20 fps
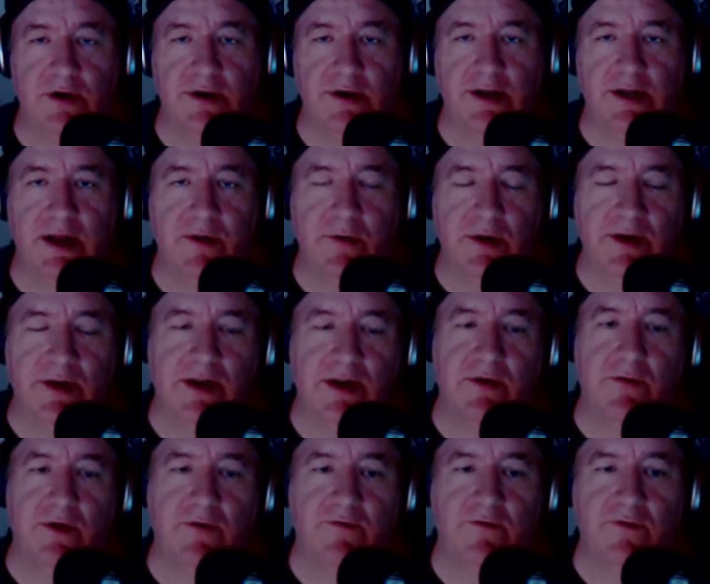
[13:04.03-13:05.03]
to get
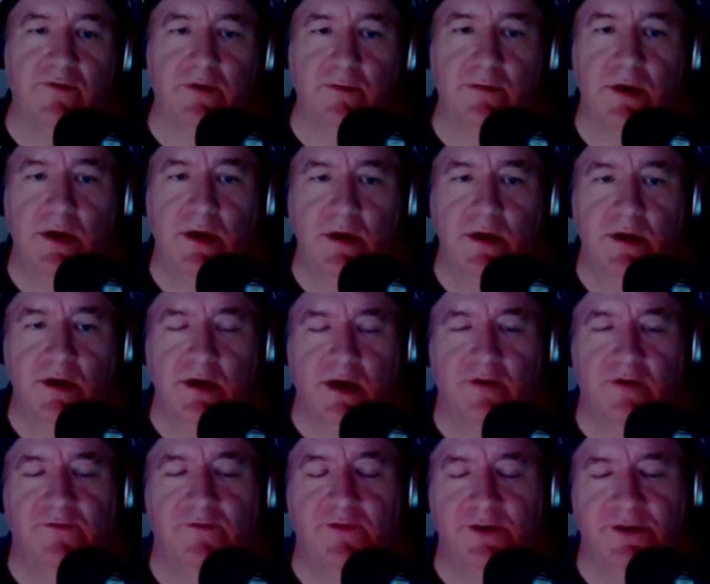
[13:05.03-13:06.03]
one from a
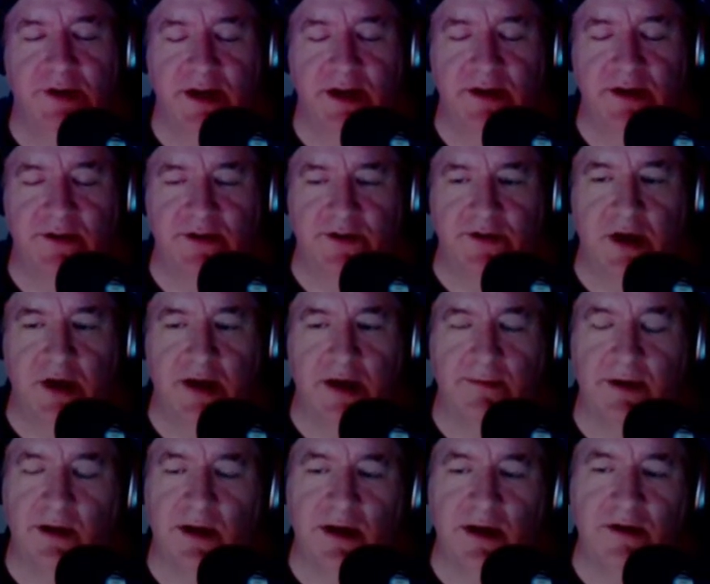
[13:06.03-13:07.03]
First Nations tribe.
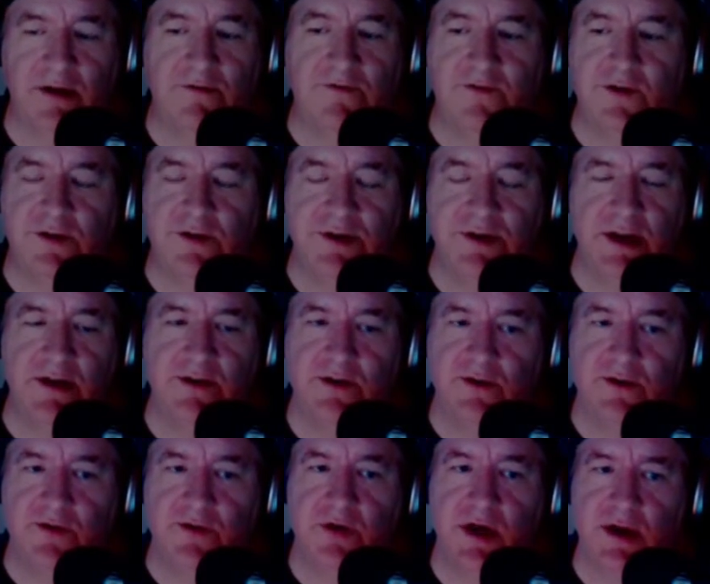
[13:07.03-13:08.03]
And a lot of First Nation
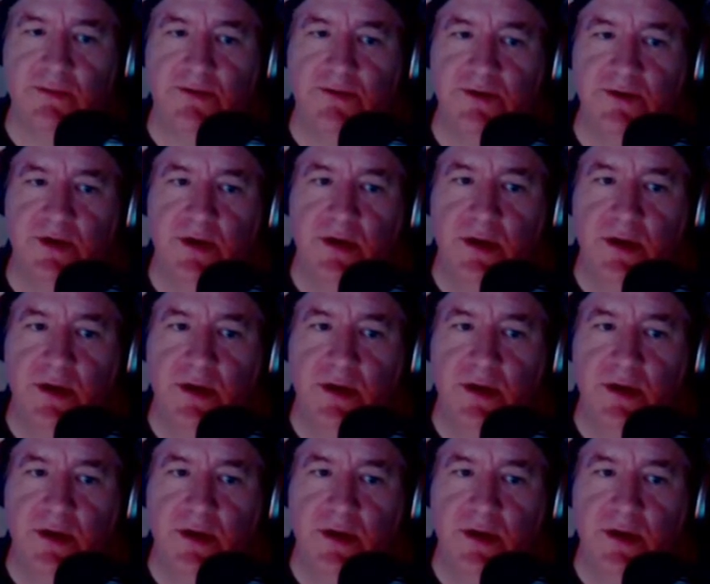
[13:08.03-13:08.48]
tribes,